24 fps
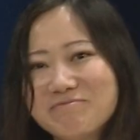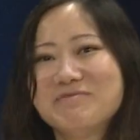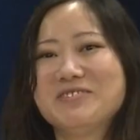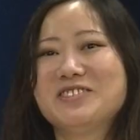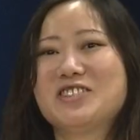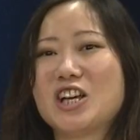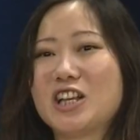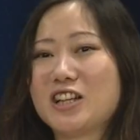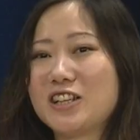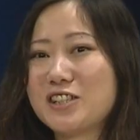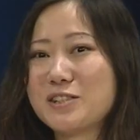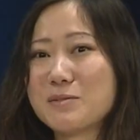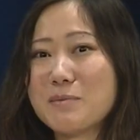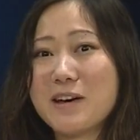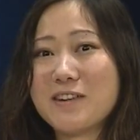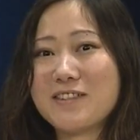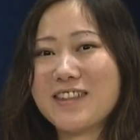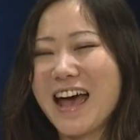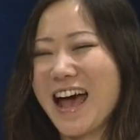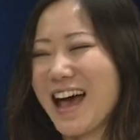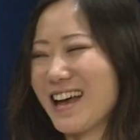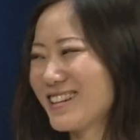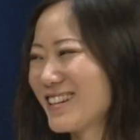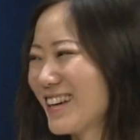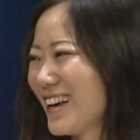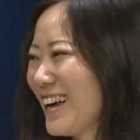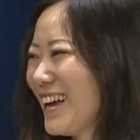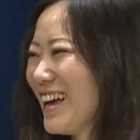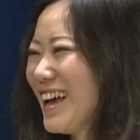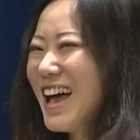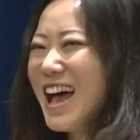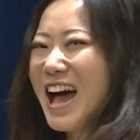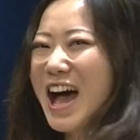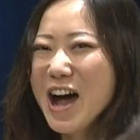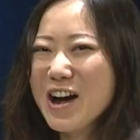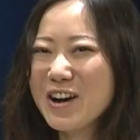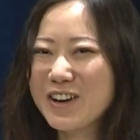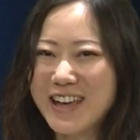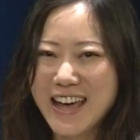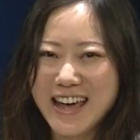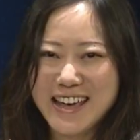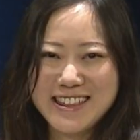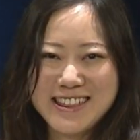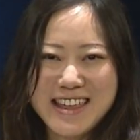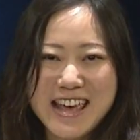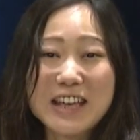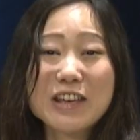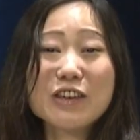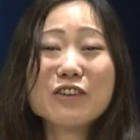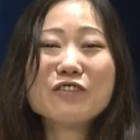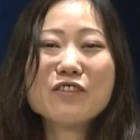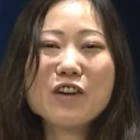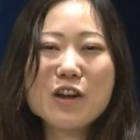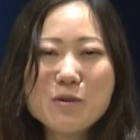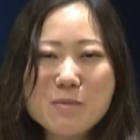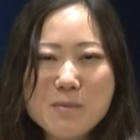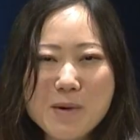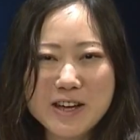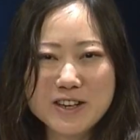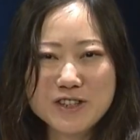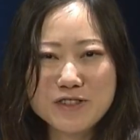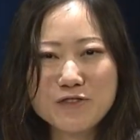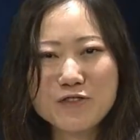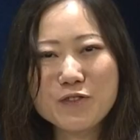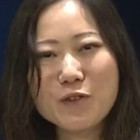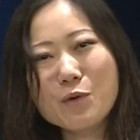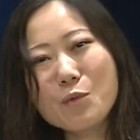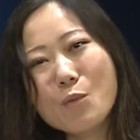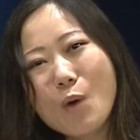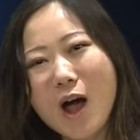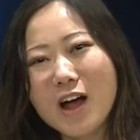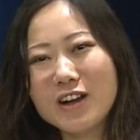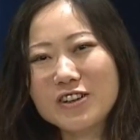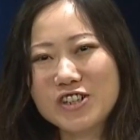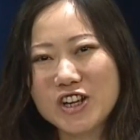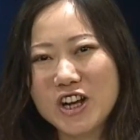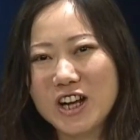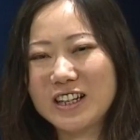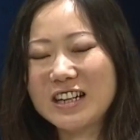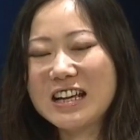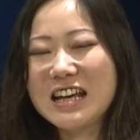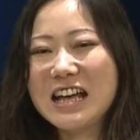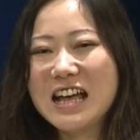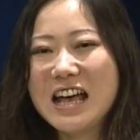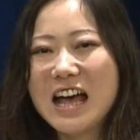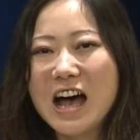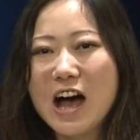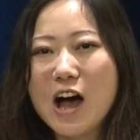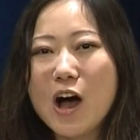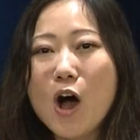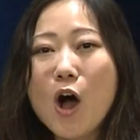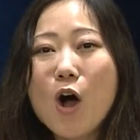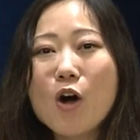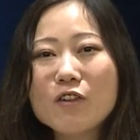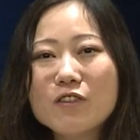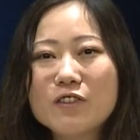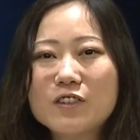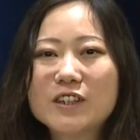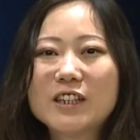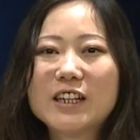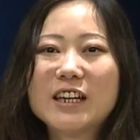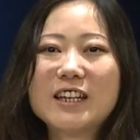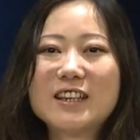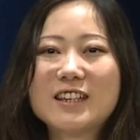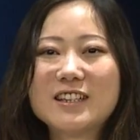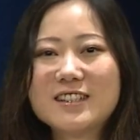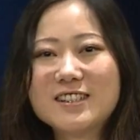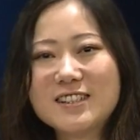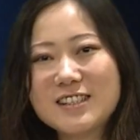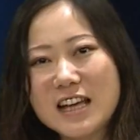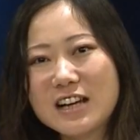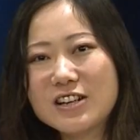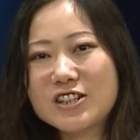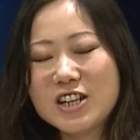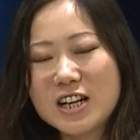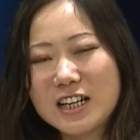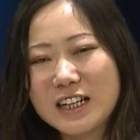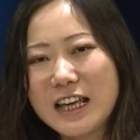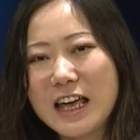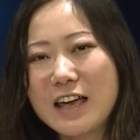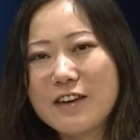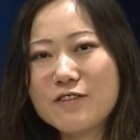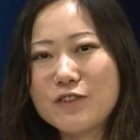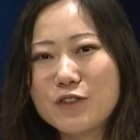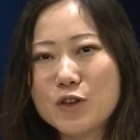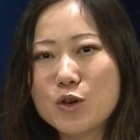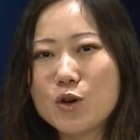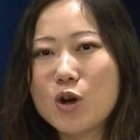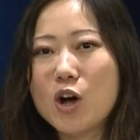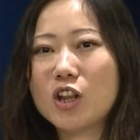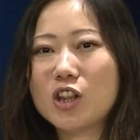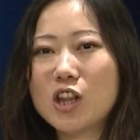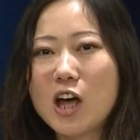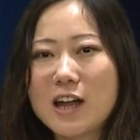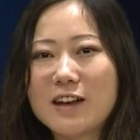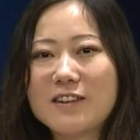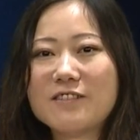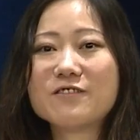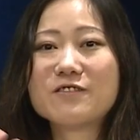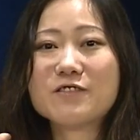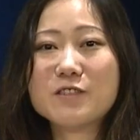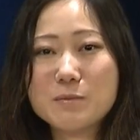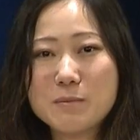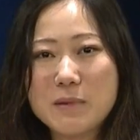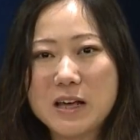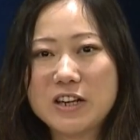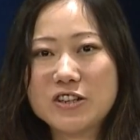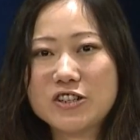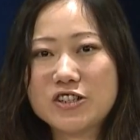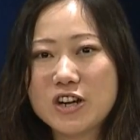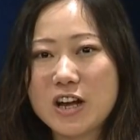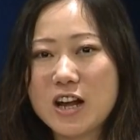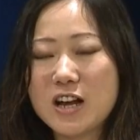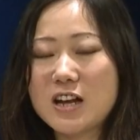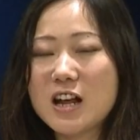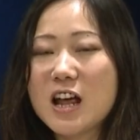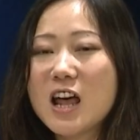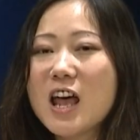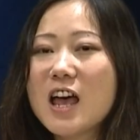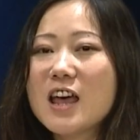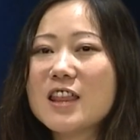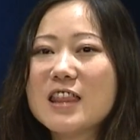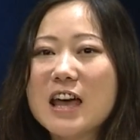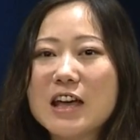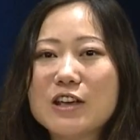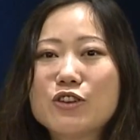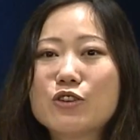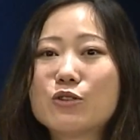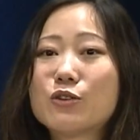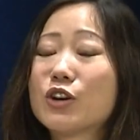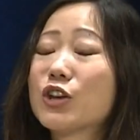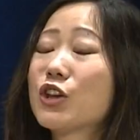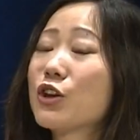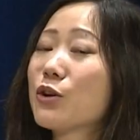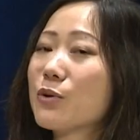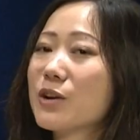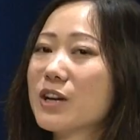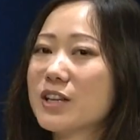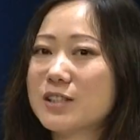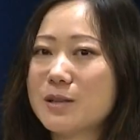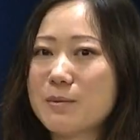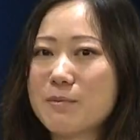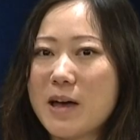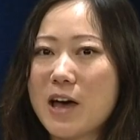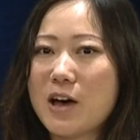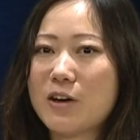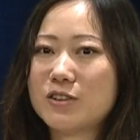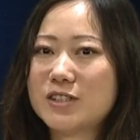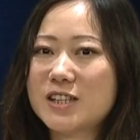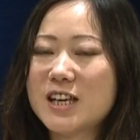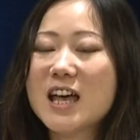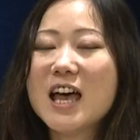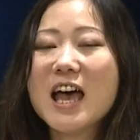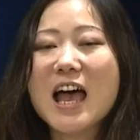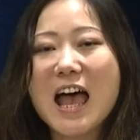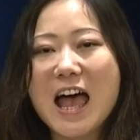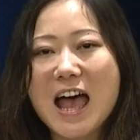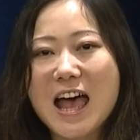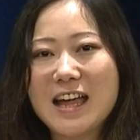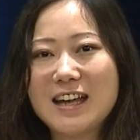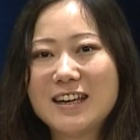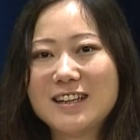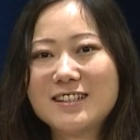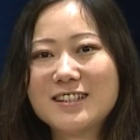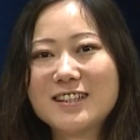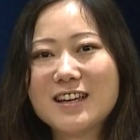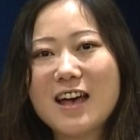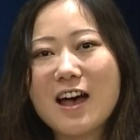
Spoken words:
Jealous about that. Okay, thank you very much for watching. Hopefully this session gave you a lot of information that you're curious about, and